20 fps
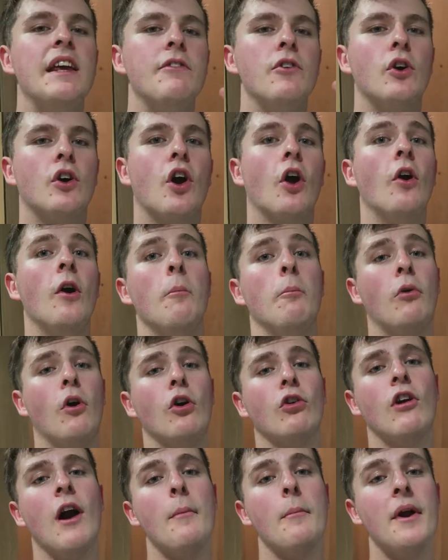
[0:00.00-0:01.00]
Leave your current
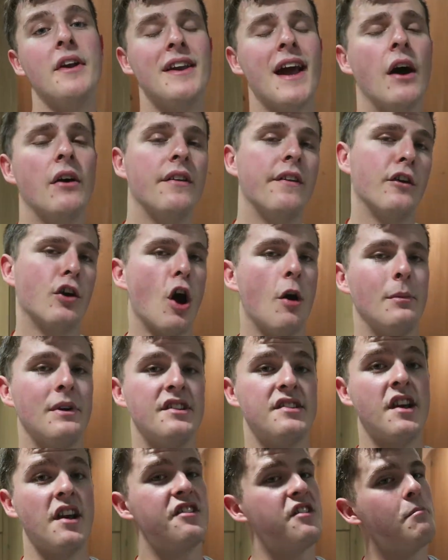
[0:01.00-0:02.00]
program down in the
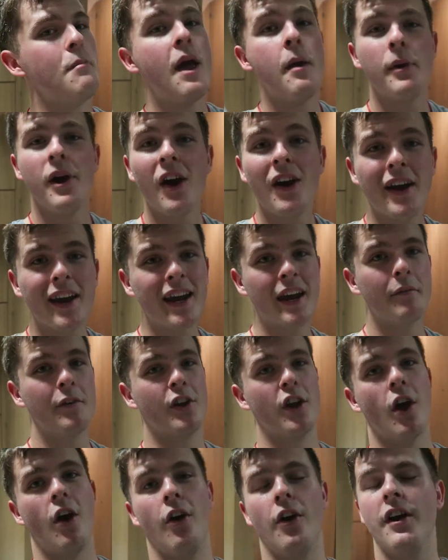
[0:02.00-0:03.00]
comment section. Maybe I can give
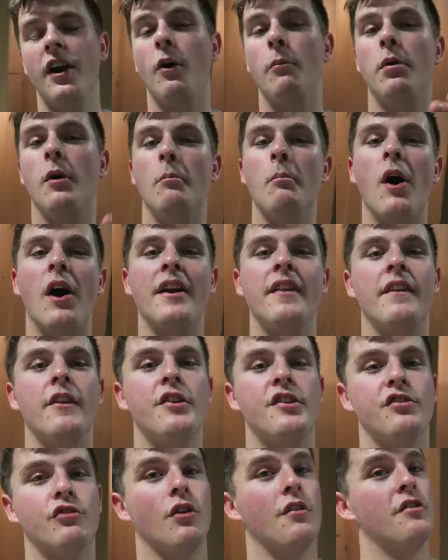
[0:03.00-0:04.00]
it a go, and I'll put mine in the
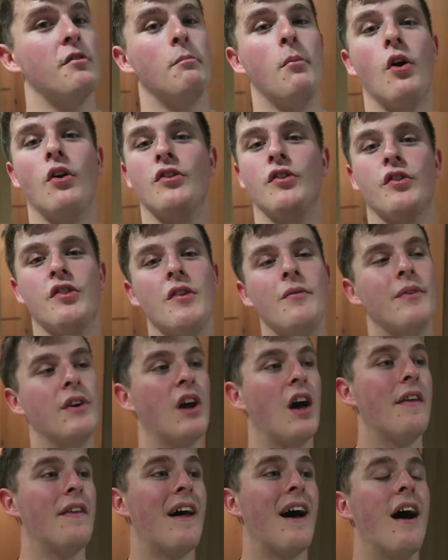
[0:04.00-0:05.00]
description box or something
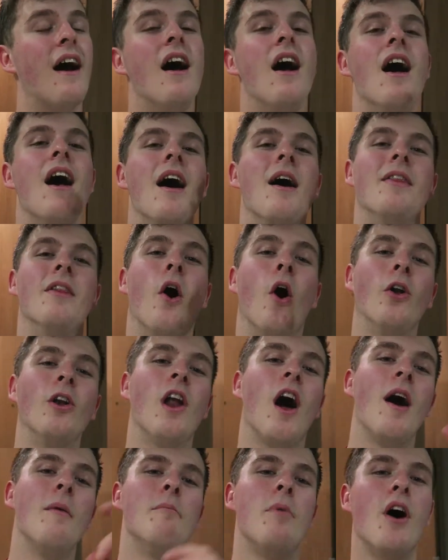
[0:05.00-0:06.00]
like that. That, and
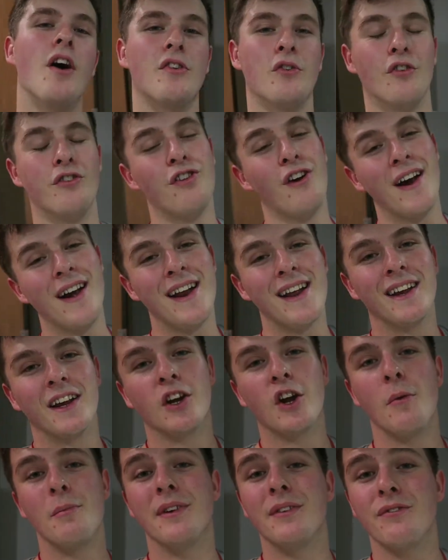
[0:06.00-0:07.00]
online personal
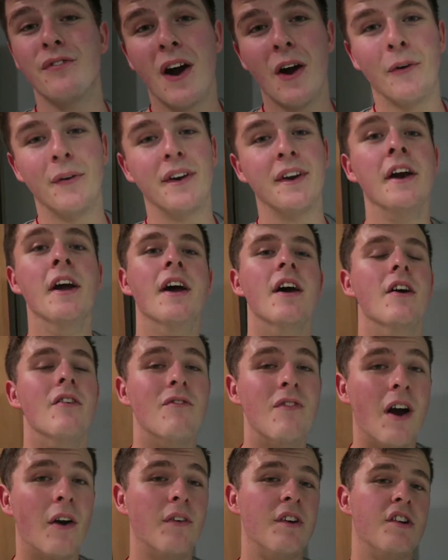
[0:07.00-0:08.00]
training coming
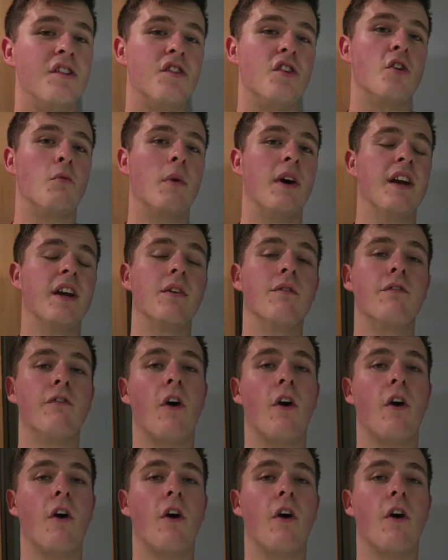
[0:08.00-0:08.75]
very, very soon, where you can